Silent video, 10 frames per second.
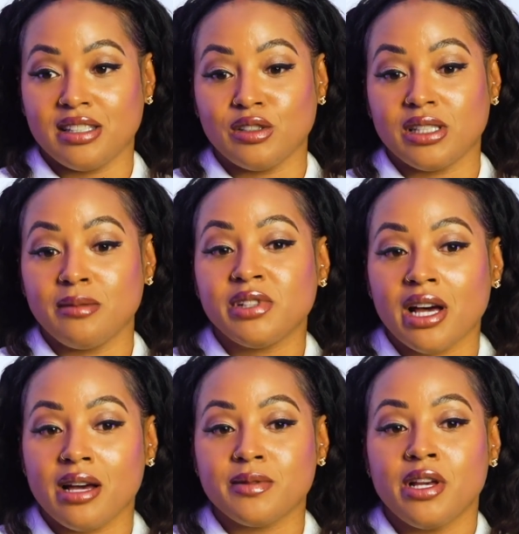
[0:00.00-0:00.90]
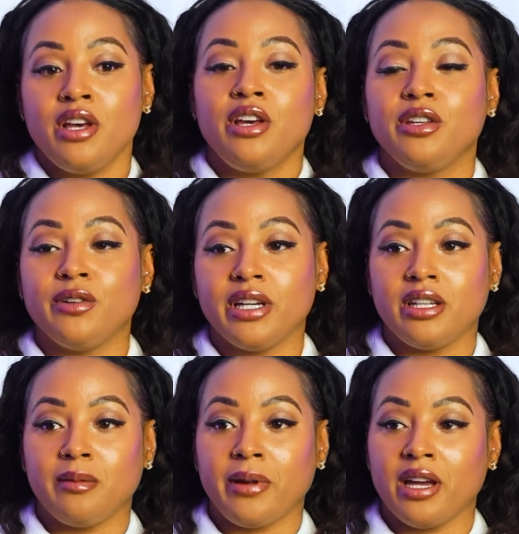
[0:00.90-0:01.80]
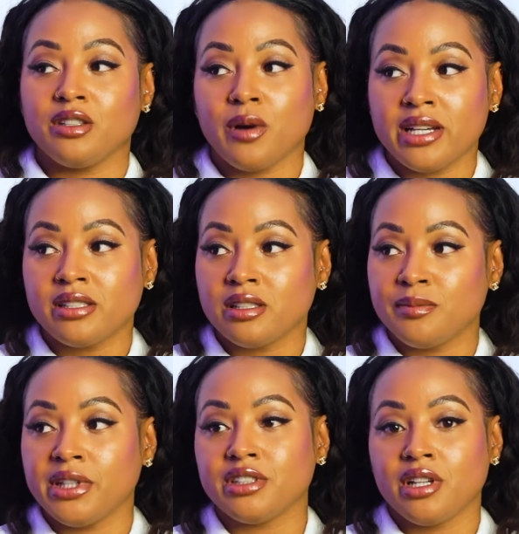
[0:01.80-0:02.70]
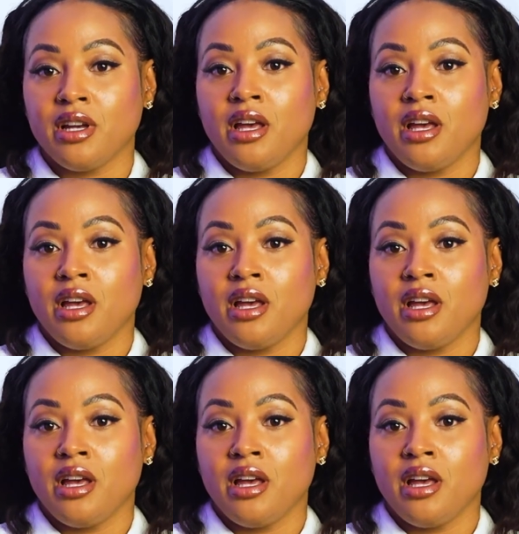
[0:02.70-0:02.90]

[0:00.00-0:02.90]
So sometimes you'll end up paying twice as much